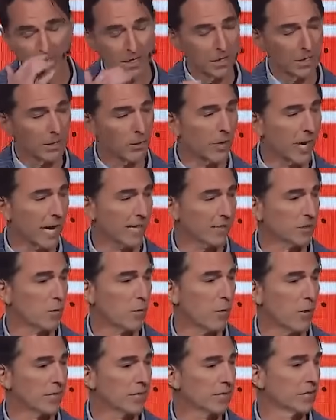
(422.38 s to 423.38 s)
You know, we asked
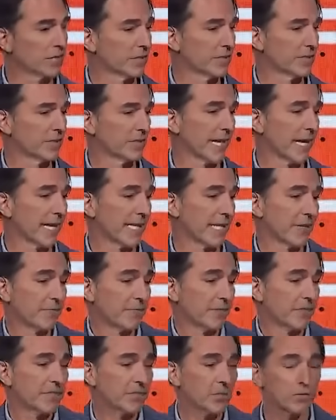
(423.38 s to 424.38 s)
questions like, if
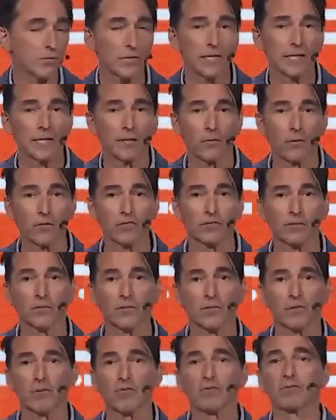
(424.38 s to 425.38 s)
this arena were to
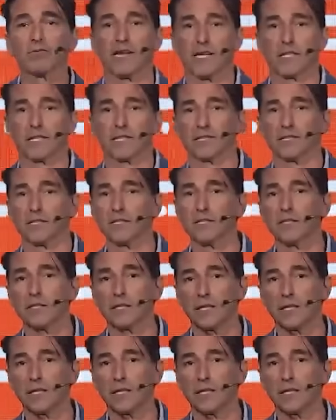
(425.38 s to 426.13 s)
be a reflection